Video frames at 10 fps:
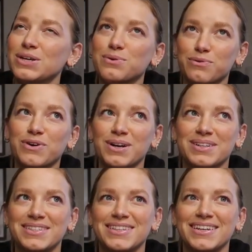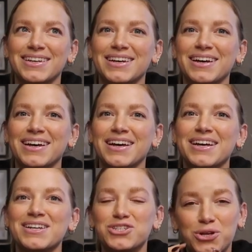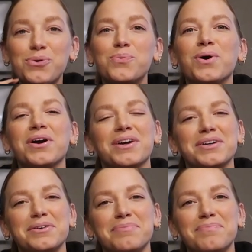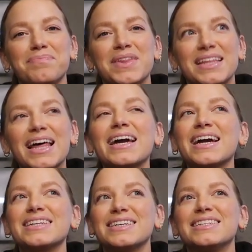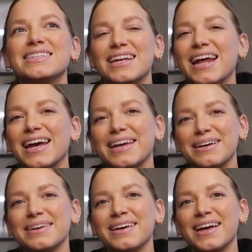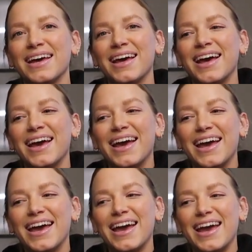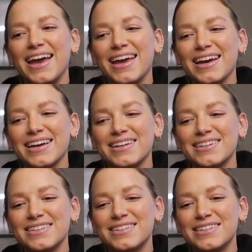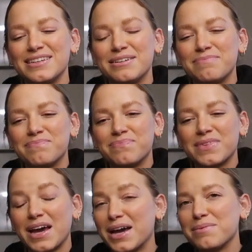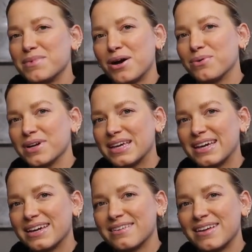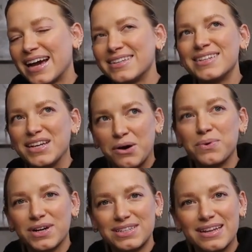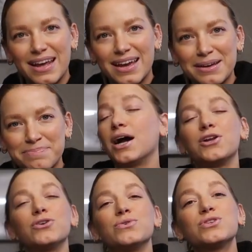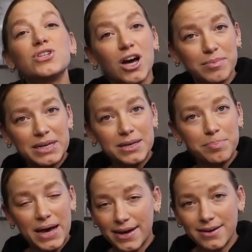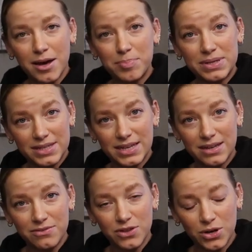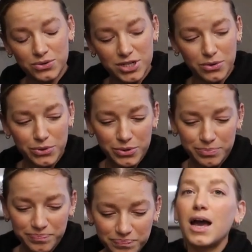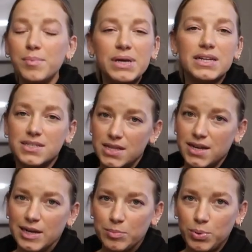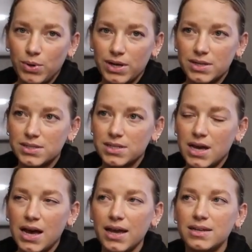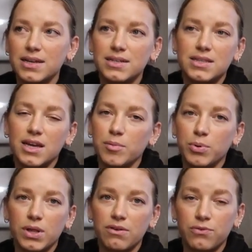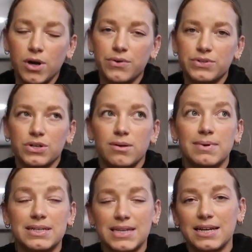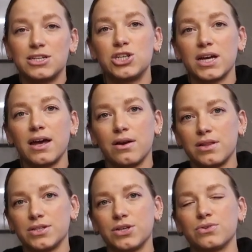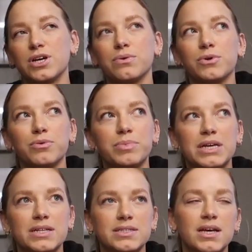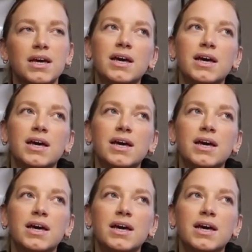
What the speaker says: universe to work like I did today. And I am not working. I did not work today. I know you saw me pack up and leave the hotel room. I made it to the airport. I had to get to the airport like 4 hours early because I had to check out of this hotel room because